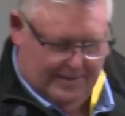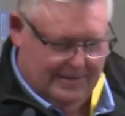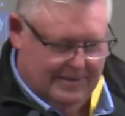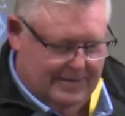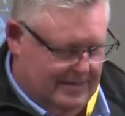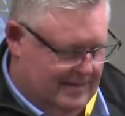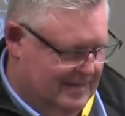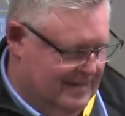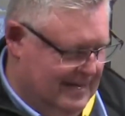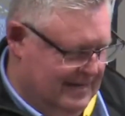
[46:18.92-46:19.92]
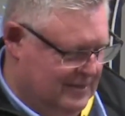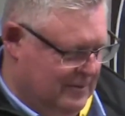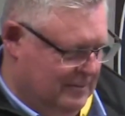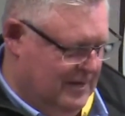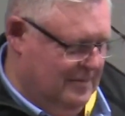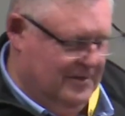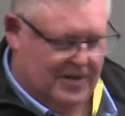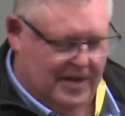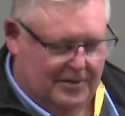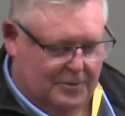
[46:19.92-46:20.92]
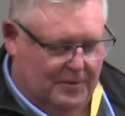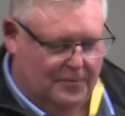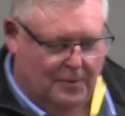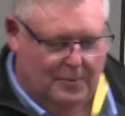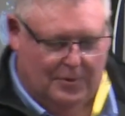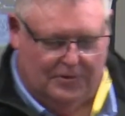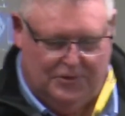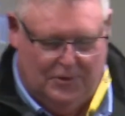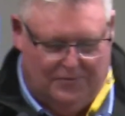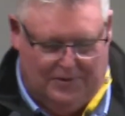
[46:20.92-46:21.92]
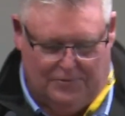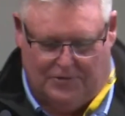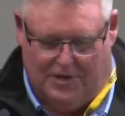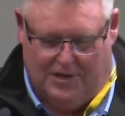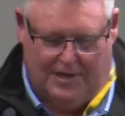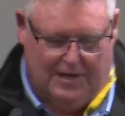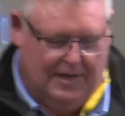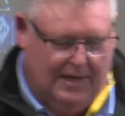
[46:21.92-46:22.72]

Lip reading: Oh, yes, you probably hear me say this before, but watch self-interest kick in here.